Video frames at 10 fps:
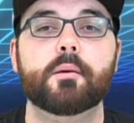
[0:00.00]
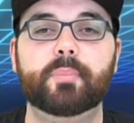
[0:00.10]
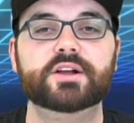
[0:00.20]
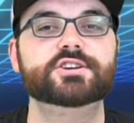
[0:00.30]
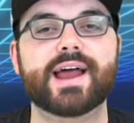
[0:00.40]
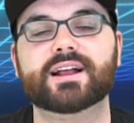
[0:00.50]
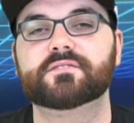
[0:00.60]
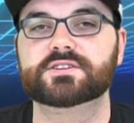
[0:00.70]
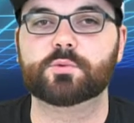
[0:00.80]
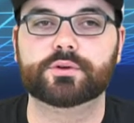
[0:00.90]
Bungie and
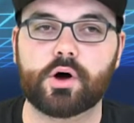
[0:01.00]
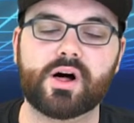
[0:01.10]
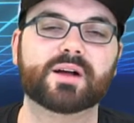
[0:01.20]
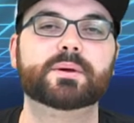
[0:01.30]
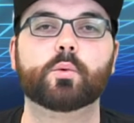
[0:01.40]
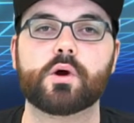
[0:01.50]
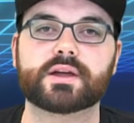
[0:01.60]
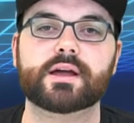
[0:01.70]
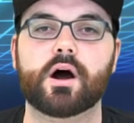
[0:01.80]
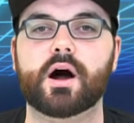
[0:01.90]
Activision will no longer be
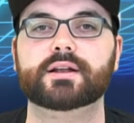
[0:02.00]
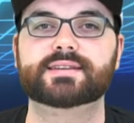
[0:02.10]
working on